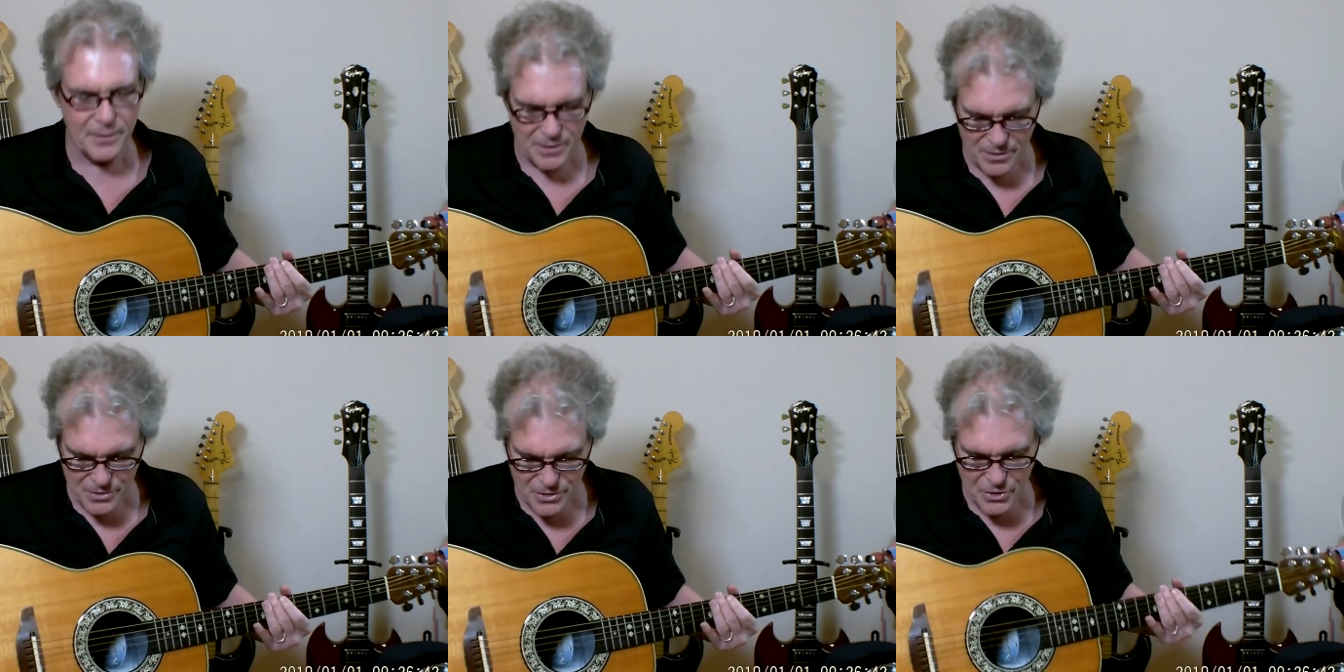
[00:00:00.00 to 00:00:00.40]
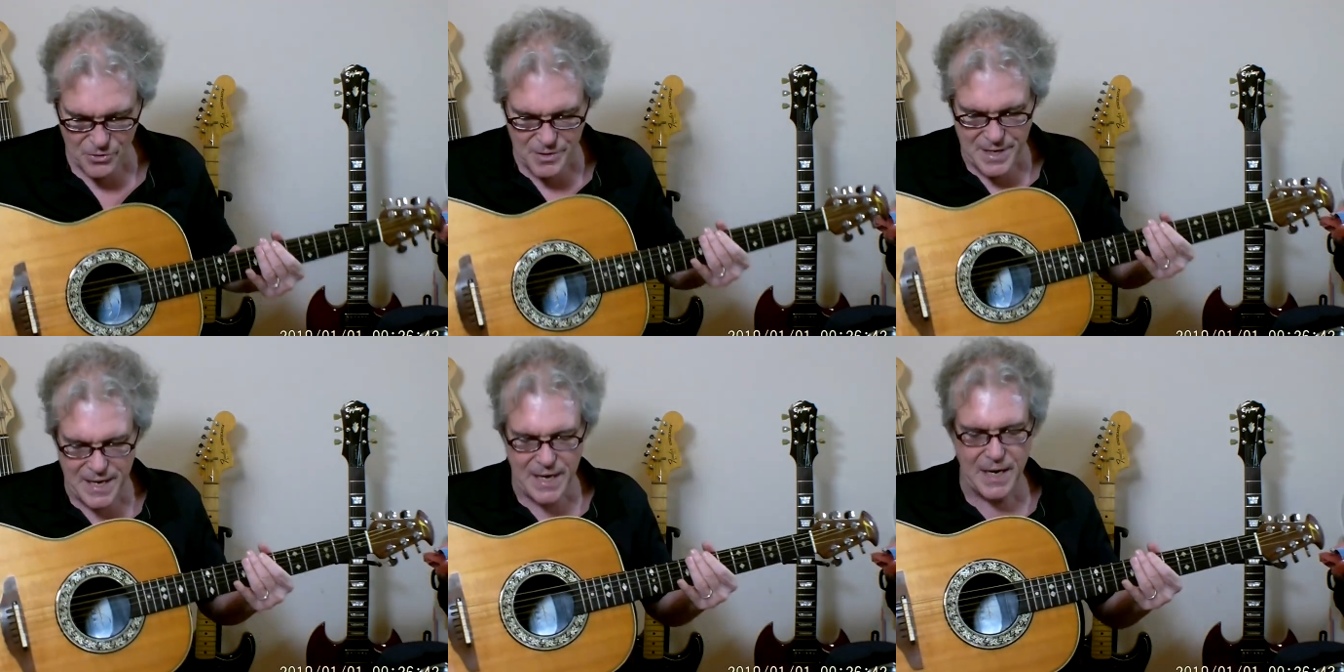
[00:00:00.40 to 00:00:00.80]
on your
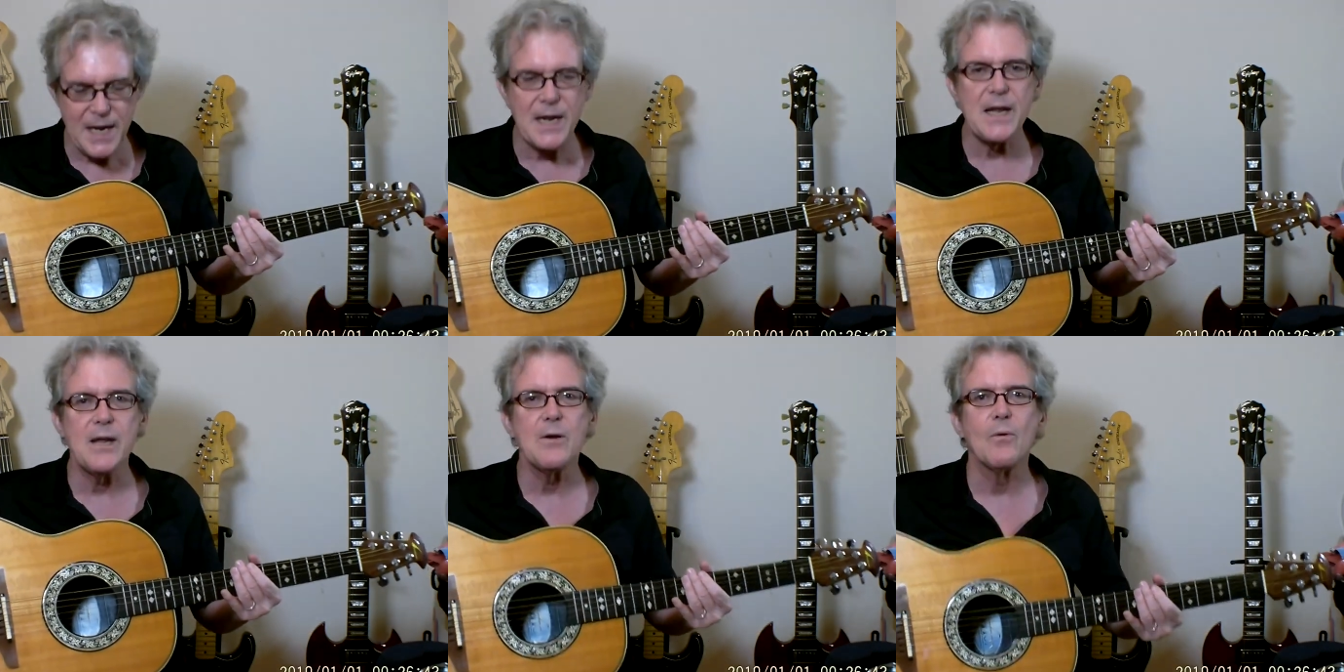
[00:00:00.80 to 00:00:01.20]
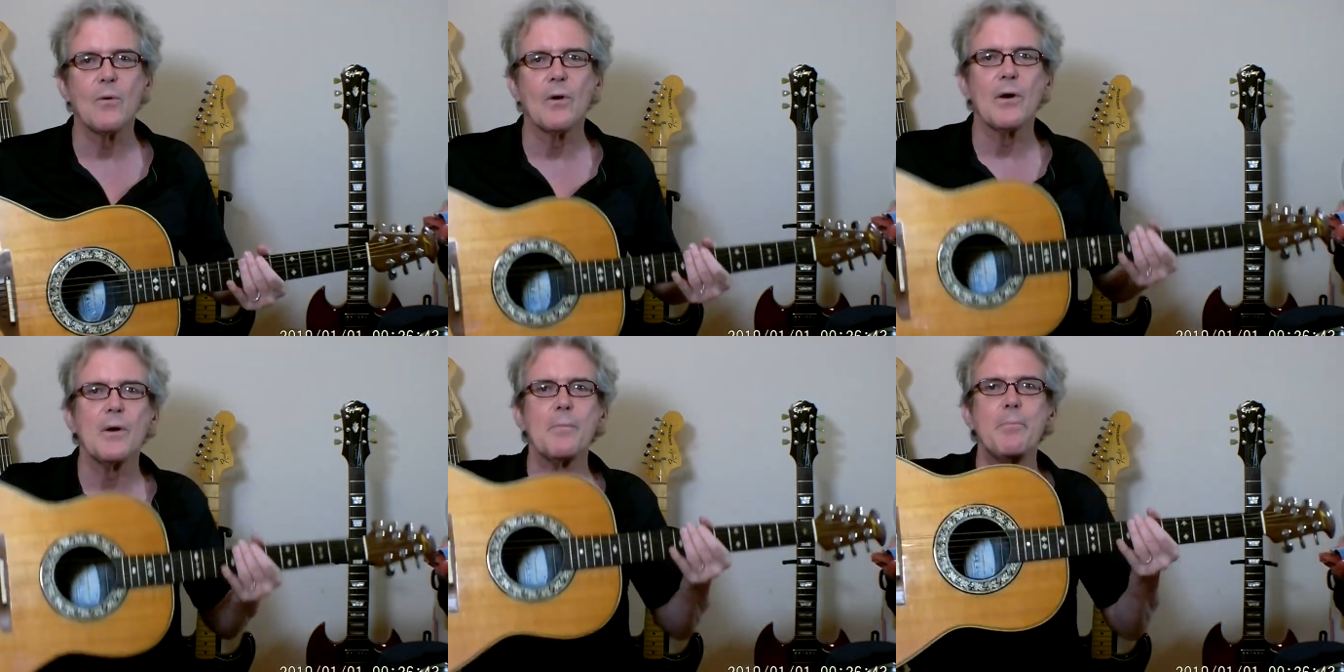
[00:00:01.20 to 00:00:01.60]
knee
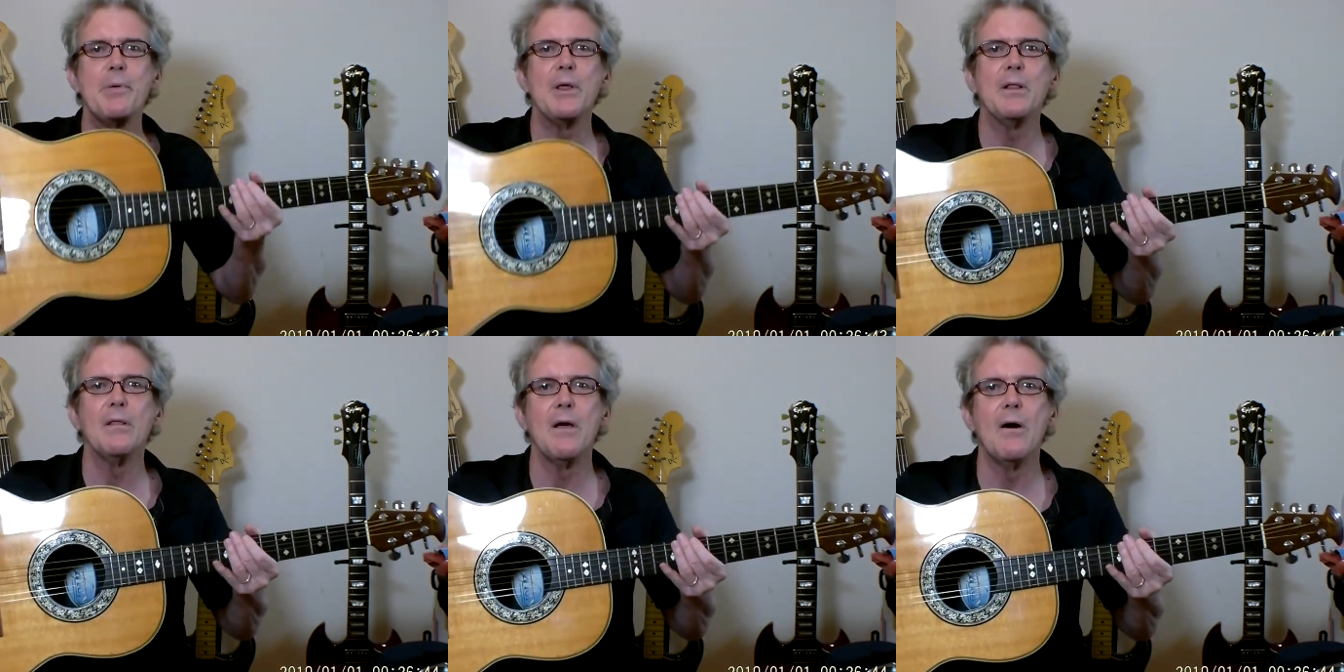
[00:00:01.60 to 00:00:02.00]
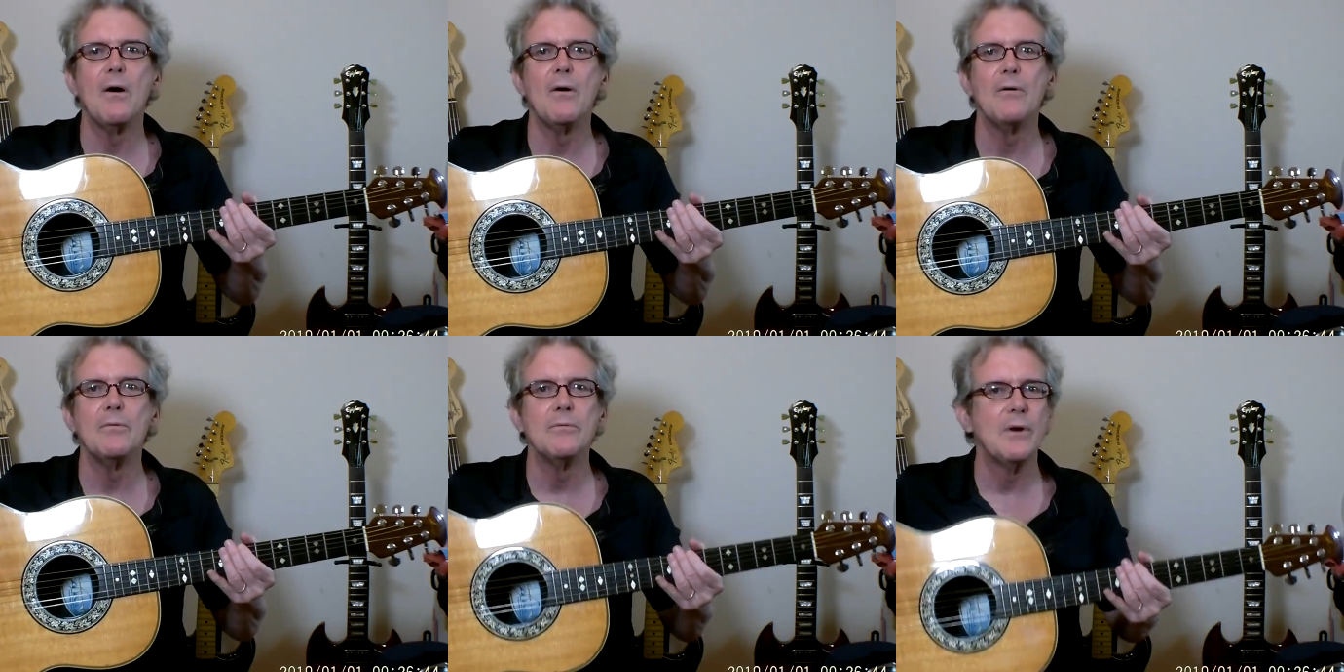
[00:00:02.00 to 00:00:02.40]
or on a
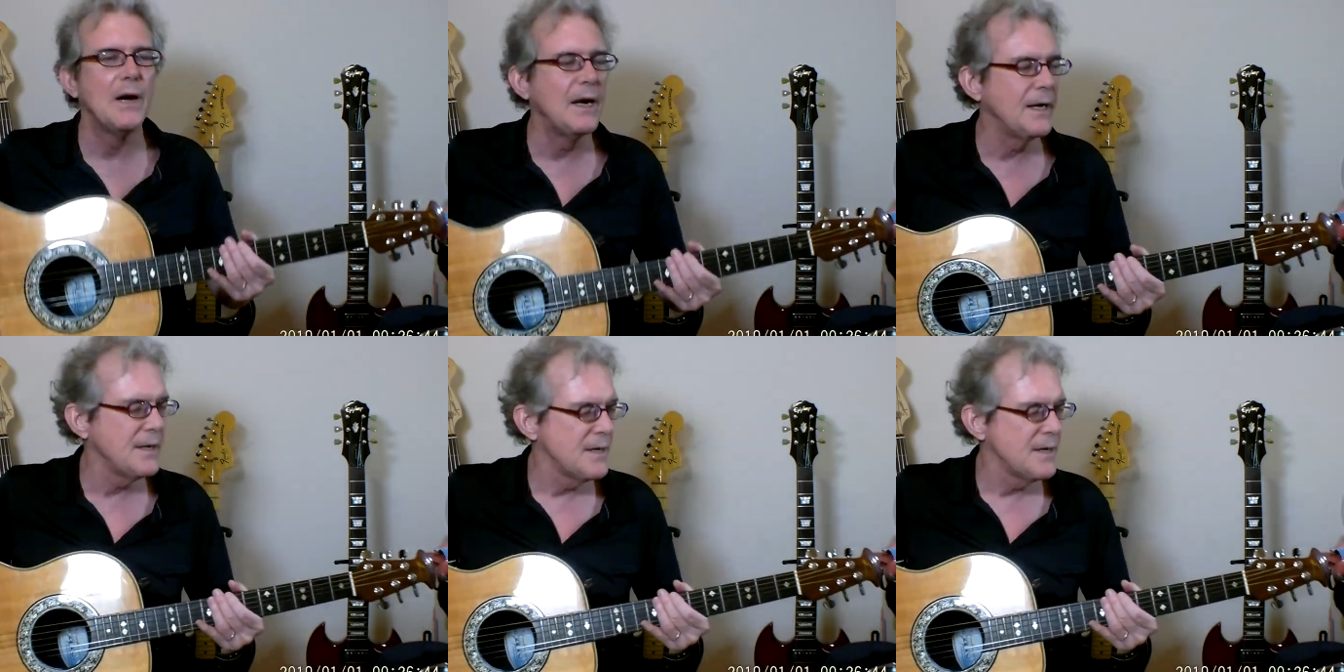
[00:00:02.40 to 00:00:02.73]
pillow, right,